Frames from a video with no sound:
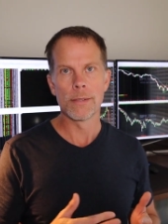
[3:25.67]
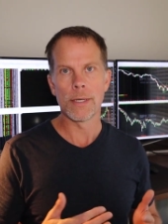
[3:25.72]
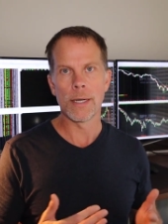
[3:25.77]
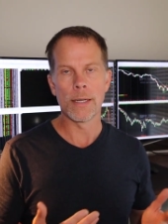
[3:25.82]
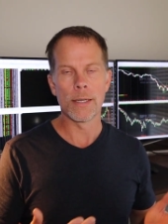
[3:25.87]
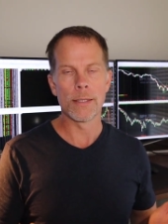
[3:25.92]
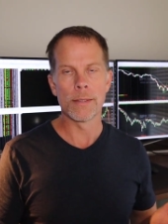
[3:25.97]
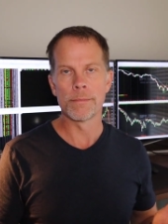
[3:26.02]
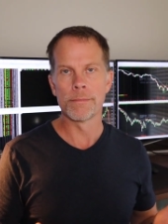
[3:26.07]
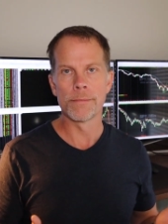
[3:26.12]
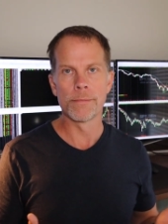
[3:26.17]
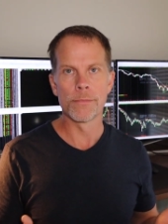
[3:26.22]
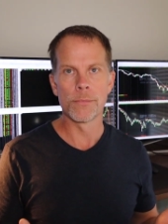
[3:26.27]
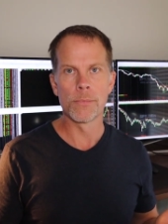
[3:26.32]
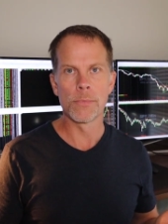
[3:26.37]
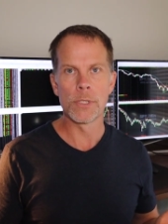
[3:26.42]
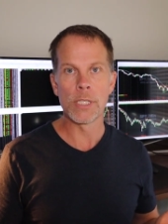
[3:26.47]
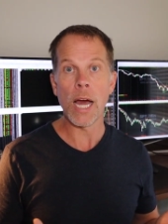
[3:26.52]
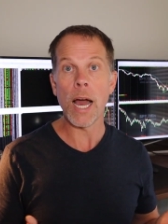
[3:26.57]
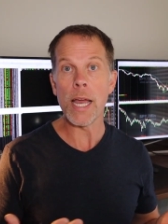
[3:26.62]
um,
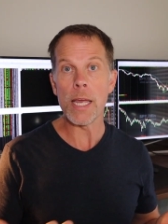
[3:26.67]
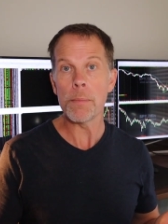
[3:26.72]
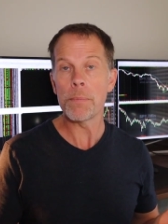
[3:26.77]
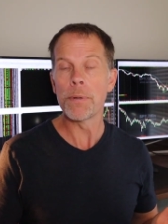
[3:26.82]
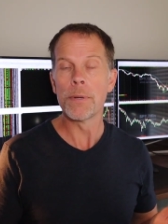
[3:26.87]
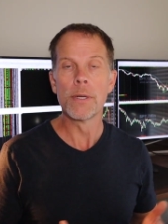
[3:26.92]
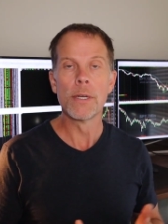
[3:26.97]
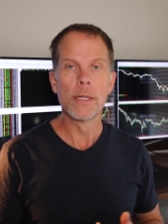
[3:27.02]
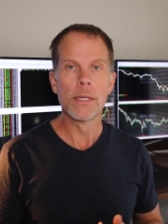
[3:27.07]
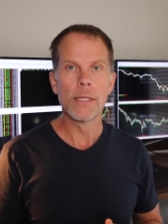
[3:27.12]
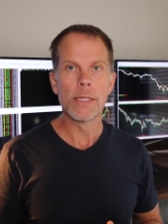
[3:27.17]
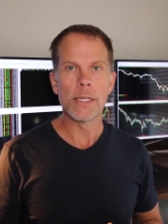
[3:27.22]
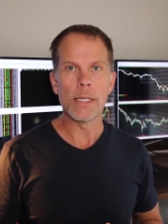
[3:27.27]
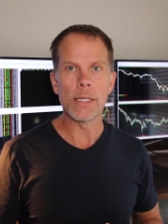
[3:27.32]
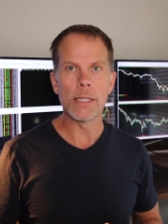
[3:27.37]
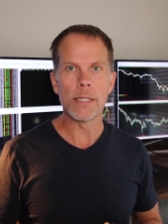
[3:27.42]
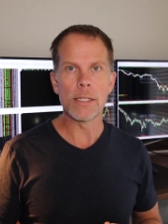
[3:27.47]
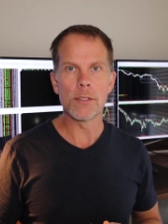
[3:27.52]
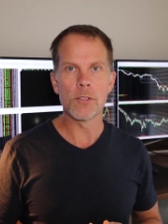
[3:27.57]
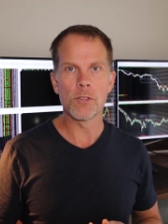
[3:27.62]
type
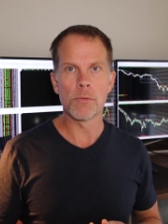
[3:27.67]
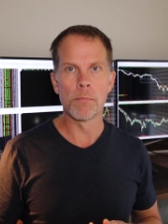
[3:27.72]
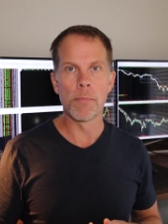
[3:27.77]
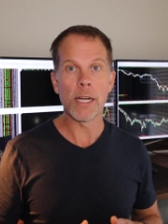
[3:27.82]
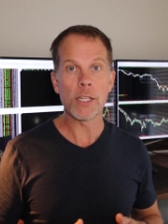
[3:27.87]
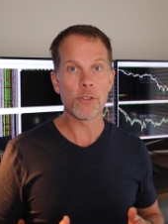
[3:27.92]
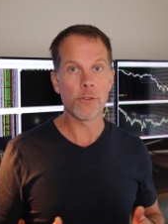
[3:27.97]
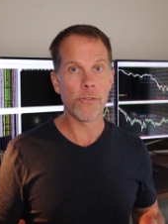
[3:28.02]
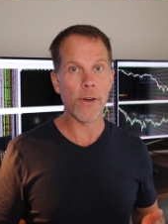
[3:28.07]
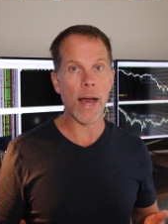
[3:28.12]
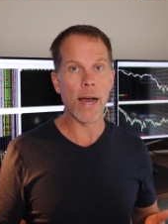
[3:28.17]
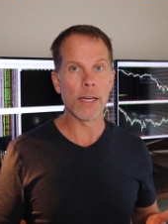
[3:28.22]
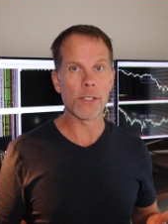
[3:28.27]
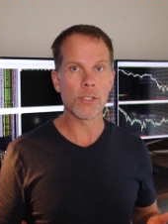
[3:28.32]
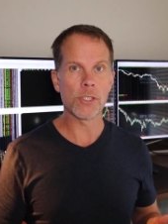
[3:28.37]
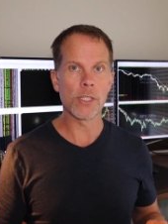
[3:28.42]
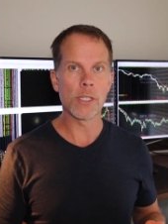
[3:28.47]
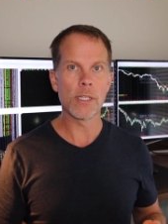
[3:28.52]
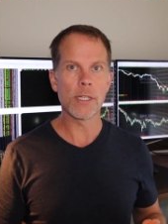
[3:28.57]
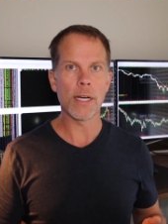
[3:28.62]
is much
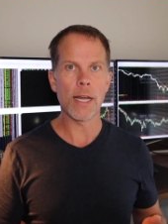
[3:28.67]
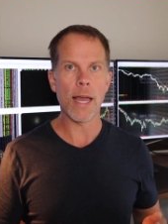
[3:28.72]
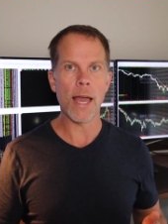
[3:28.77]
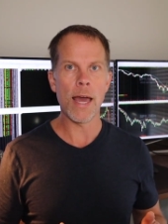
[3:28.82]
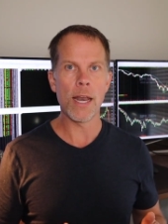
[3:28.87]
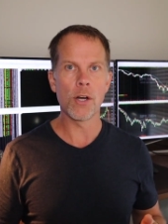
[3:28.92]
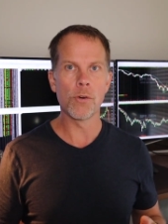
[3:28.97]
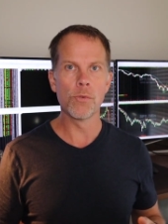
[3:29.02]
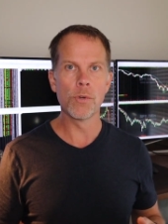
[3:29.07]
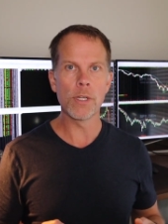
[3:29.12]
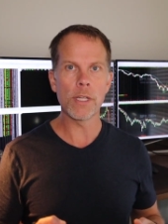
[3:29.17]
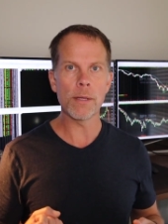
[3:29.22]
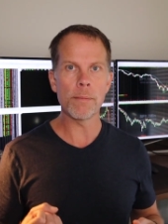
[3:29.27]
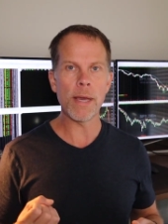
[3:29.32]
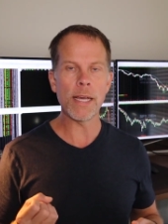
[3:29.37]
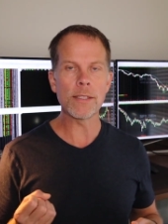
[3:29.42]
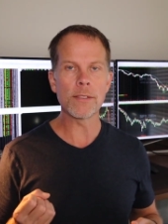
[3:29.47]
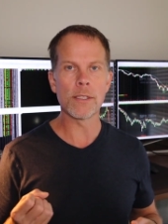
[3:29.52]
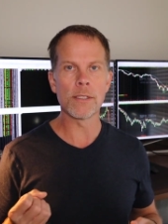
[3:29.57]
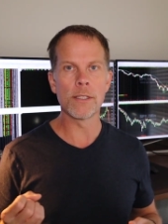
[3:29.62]
faster and it really
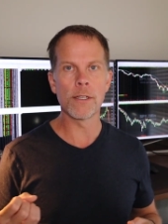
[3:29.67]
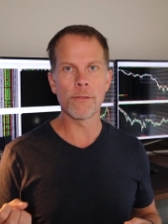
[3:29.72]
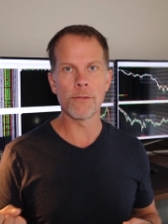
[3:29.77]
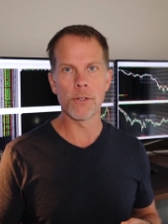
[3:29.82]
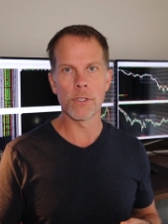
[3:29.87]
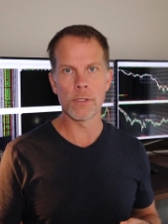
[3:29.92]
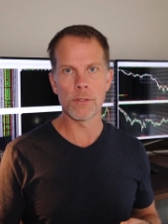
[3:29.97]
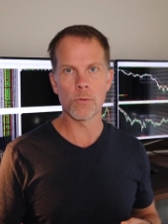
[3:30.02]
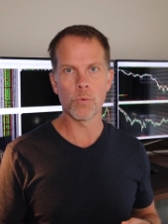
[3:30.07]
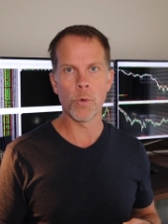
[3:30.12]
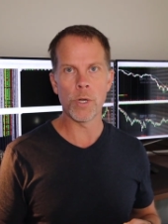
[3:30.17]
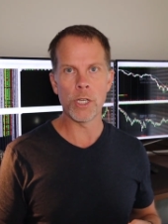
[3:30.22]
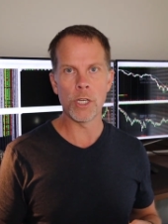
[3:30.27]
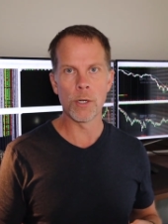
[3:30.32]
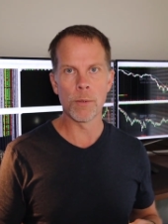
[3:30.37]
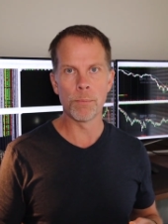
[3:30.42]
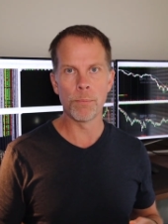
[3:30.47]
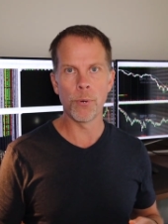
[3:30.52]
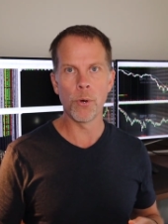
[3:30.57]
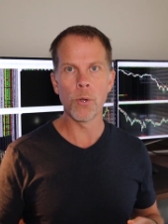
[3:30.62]
makes a difference when
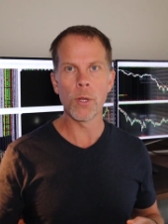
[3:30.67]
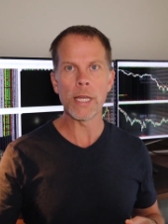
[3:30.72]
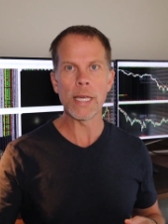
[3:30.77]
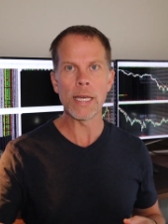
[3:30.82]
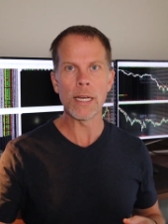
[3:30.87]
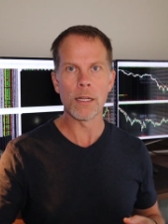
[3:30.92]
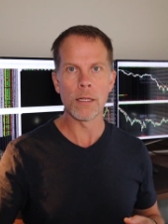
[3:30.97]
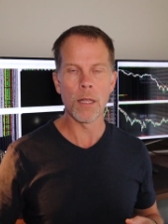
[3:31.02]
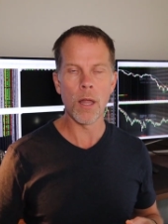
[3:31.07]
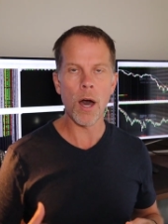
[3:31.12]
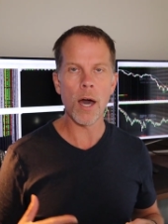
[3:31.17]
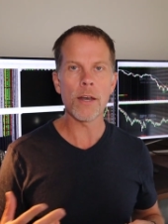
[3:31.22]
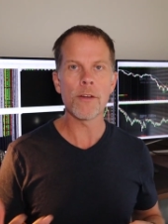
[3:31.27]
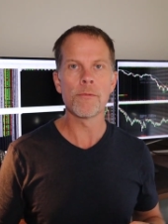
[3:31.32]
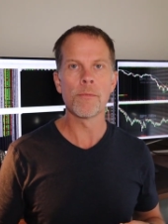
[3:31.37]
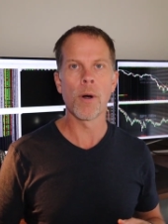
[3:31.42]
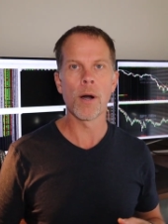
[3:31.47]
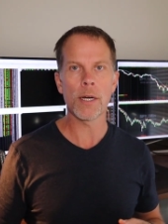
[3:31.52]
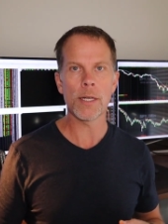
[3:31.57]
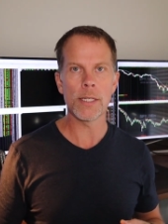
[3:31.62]
you're pulling in a lot
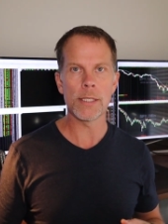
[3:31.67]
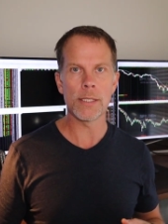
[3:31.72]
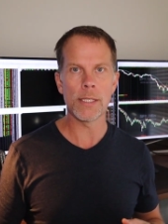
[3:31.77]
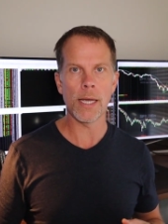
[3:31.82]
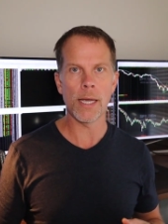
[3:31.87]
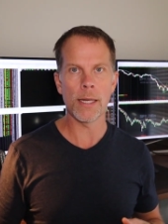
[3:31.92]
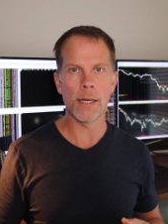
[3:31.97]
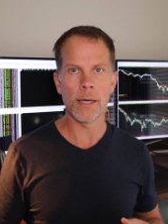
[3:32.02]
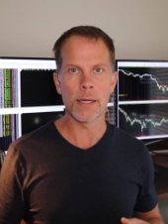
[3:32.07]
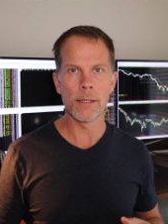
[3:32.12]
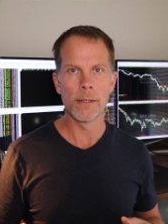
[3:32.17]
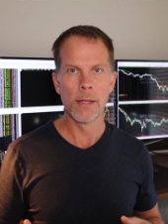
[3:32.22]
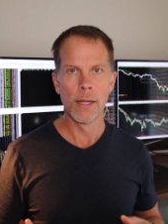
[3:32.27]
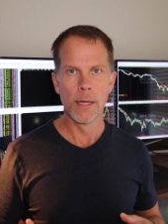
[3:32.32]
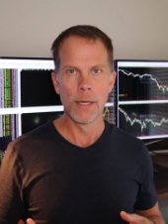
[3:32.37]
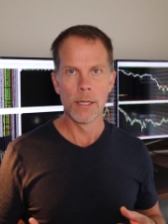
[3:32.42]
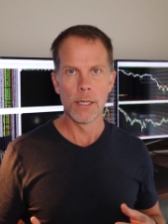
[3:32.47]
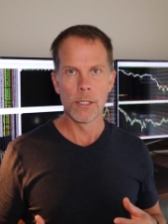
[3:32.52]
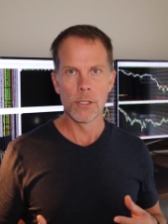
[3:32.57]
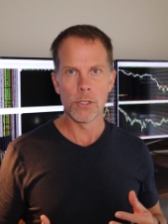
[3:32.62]
of market data
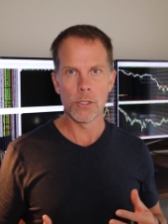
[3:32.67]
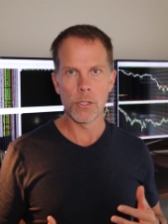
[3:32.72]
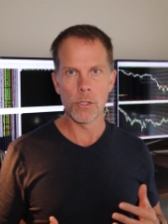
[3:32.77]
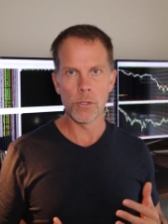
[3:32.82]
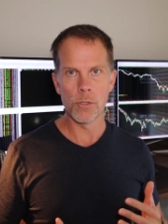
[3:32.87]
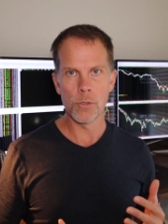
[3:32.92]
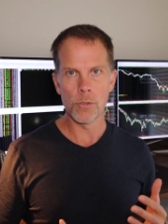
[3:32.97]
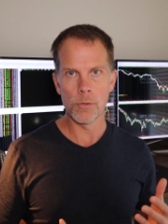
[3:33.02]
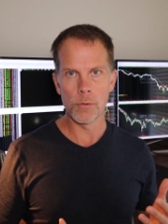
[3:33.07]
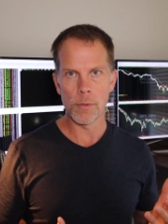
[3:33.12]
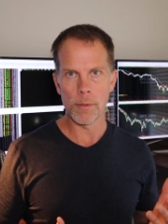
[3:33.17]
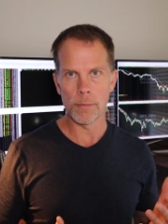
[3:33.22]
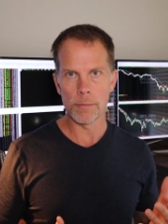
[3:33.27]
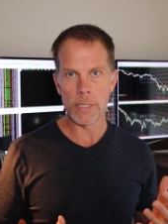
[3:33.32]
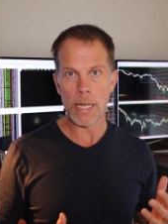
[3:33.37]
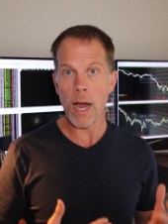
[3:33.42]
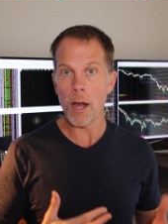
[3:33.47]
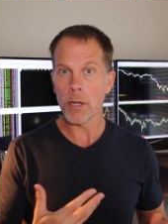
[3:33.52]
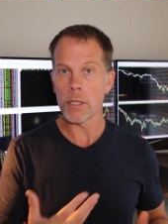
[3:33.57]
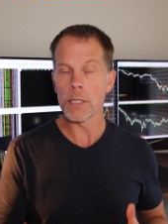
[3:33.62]
to
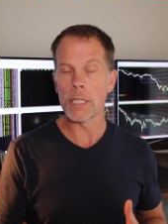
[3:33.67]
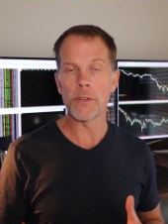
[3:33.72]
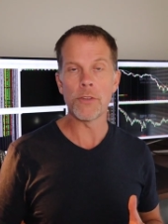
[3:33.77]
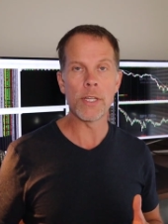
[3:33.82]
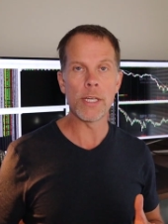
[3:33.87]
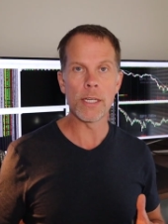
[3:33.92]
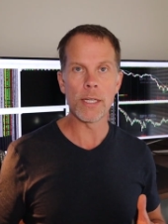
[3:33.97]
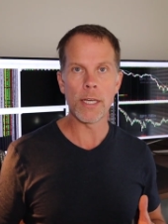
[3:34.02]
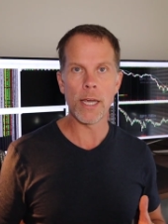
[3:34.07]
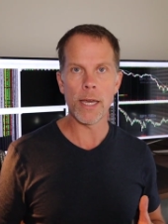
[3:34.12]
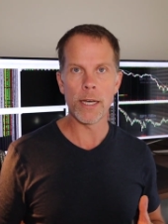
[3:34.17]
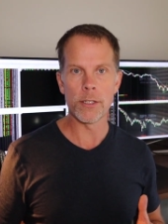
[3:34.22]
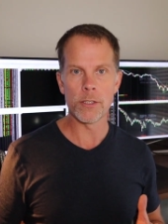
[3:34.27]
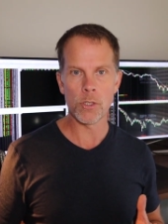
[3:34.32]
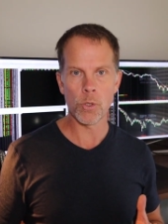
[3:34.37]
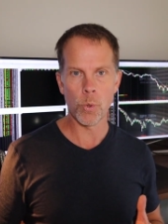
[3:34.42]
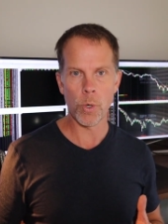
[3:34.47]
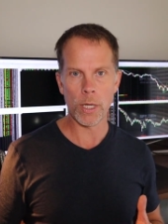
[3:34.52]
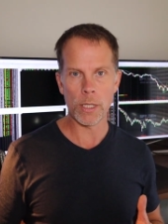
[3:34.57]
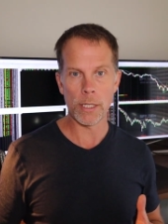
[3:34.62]
calculate the
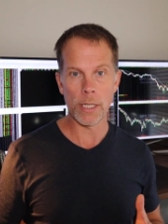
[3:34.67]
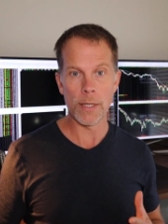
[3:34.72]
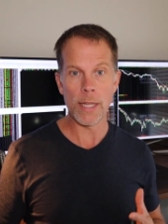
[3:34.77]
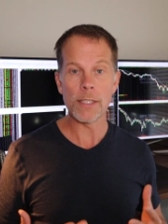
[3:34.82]
indicators quickly.